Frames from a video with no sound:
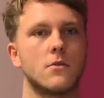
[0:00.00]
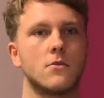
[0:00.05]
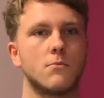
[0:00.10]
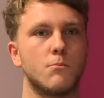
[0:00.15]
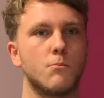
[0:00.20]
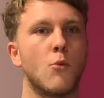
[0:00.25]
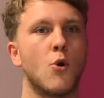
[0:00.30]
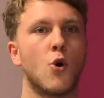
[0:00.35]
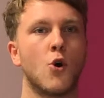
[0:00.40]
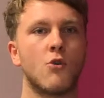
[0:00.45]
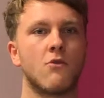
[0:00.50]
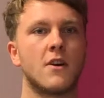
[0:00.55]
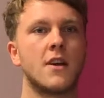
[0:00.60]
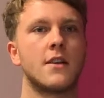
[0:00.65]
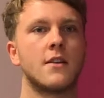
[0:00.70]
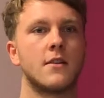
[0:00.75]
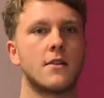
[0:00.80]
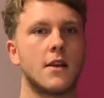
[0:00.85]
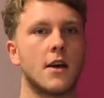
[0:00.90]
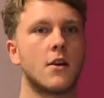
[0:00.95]
more
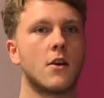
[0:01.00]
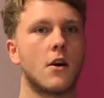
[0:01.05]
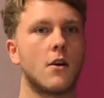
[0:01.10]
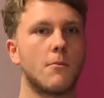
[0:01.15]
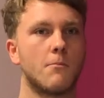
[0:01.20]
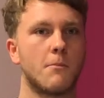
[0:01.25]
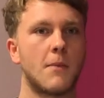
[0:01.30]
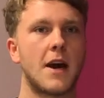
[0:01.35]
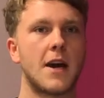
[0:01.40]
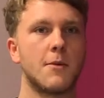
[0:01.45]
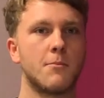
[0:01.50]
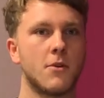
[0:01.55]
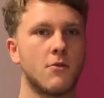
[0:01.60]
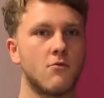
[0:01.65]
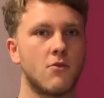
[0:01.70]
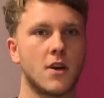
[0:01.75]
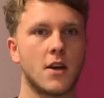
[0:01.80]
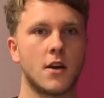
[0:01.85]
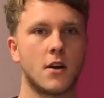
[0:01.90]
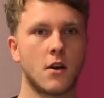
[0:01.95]
in than I maybe
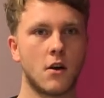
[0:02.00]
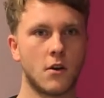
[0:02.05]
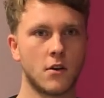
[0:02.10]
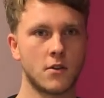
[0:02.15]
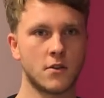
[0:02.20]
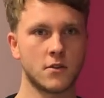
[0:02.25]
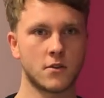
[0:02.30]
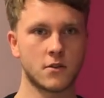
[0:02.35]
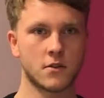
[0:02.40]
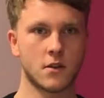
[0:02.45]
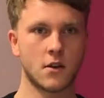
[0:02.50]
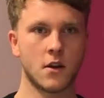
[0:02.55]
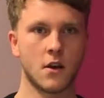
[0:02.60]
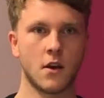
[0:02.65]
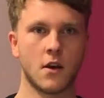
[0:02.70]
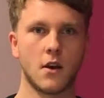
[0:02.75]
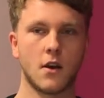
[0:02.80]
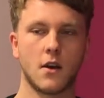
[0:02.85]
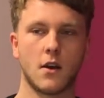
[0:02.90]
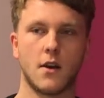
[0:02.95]
realised.
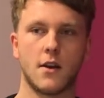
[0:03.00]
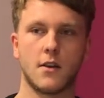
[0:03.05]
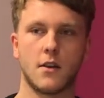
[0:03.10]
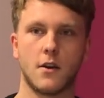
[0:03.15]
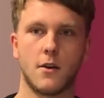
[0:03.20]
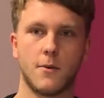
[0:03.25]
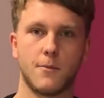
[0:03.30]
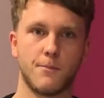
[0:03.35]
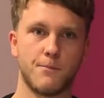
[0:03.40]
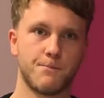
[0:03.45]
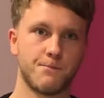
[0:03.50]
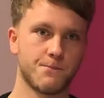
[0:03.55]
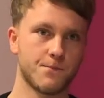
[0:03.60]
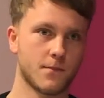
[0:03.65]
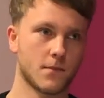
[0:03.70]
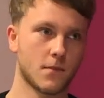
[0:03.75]
And